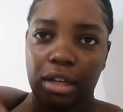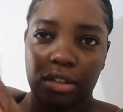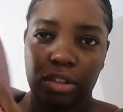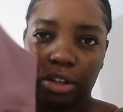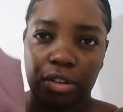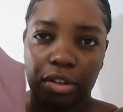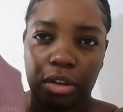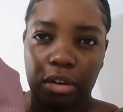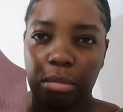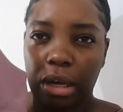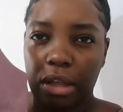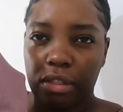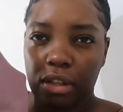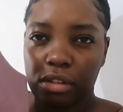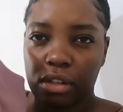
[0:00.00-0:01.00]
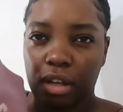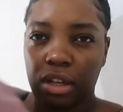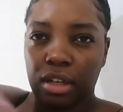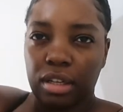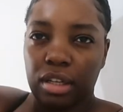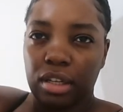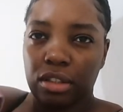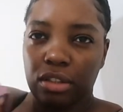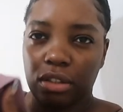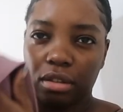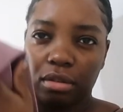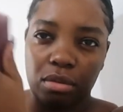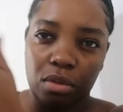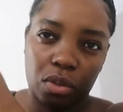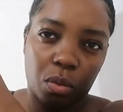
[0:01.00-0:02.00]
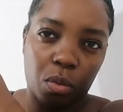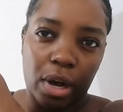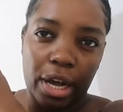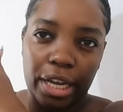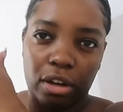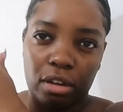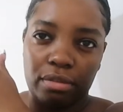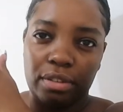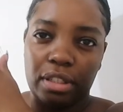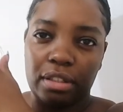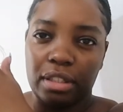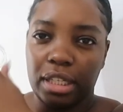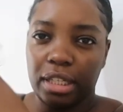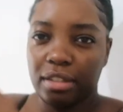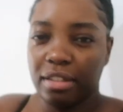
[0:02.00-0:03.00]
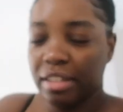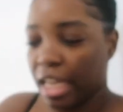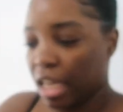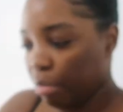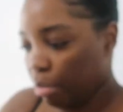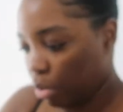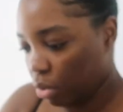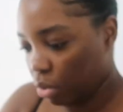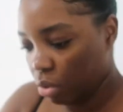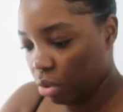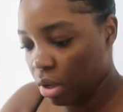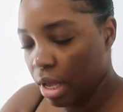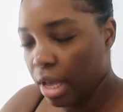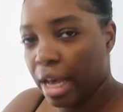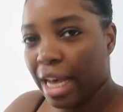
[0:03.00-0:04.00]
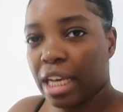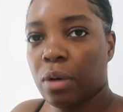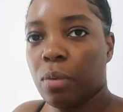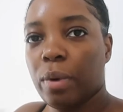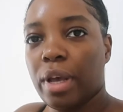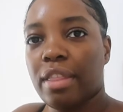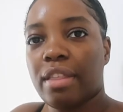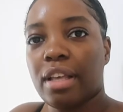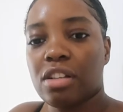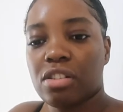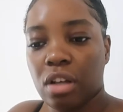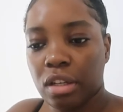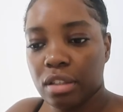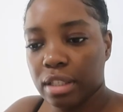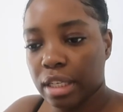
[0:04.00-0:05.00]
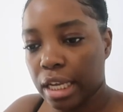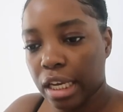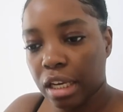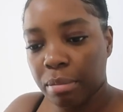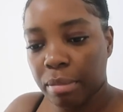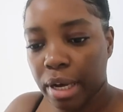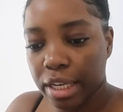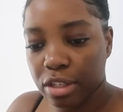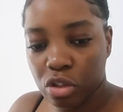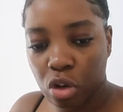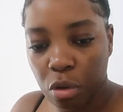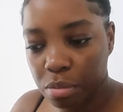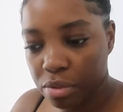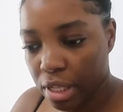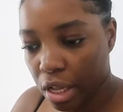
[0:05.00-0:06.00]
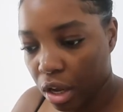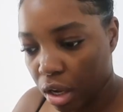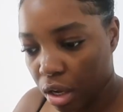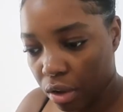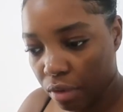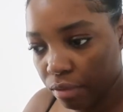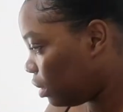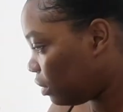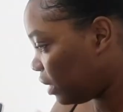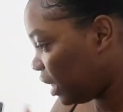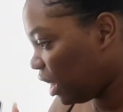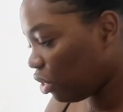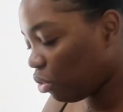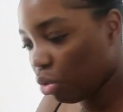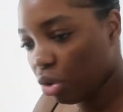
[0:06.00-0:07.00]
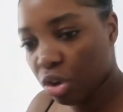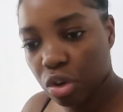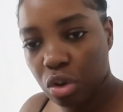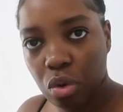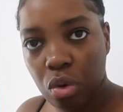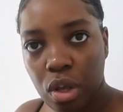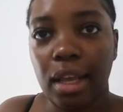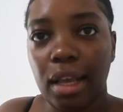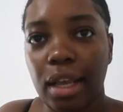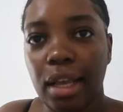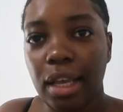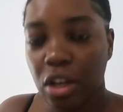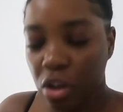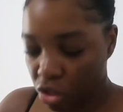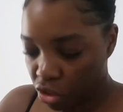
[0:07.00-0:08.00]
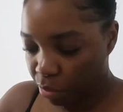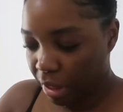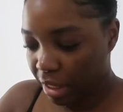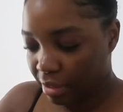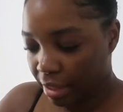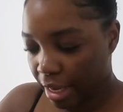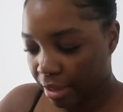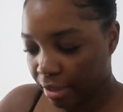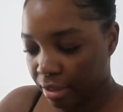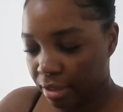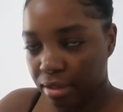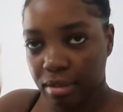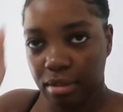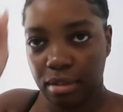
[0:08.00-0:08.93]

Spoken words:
Don't know about this color. The white, obviously, staple. I can wear this under like my tops that are see-through. It cost me a tenner,